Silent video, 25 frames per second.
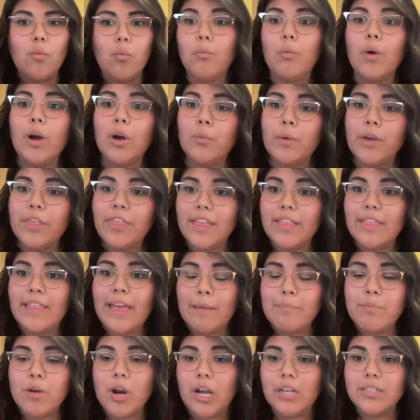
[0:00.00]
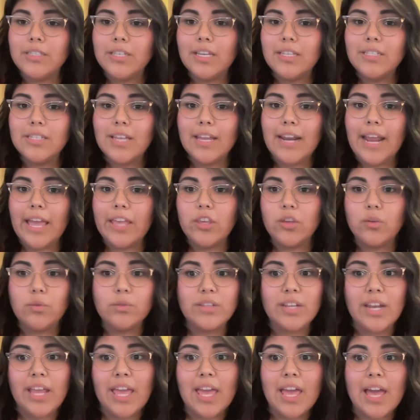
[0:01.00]
what within that process can I use
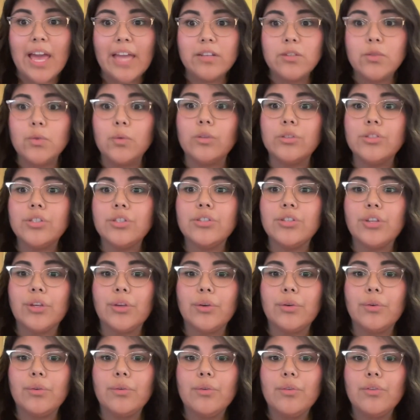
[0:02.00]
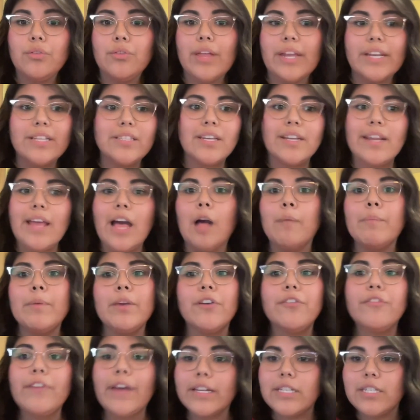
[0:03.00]
an AI tool to do that is going to help me
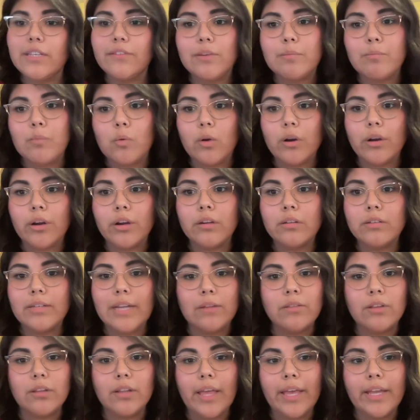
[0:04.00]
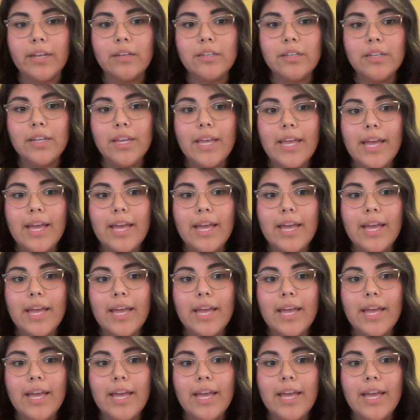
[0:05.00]
affect even more down the line?